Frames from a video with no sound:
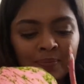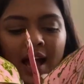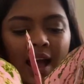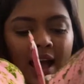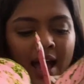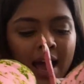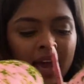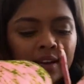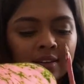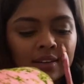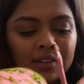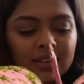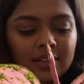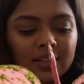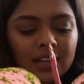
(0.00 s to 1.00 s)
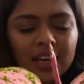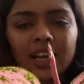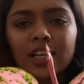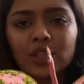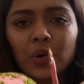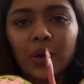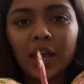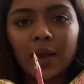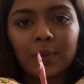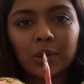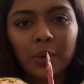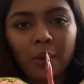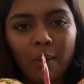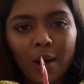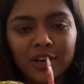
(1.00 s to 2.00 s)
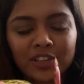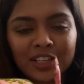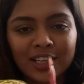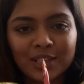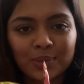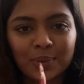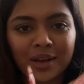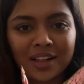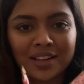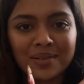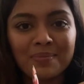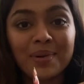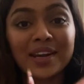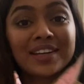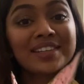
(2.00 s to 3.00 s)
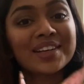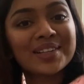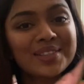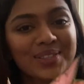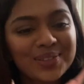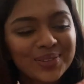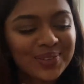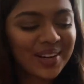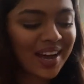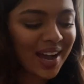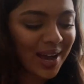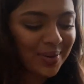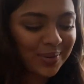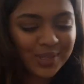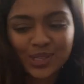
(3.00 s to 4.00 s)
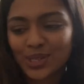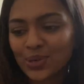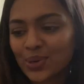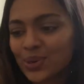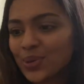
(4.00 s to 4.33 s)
And it does okay with overwatering as well, but it tells you, I will show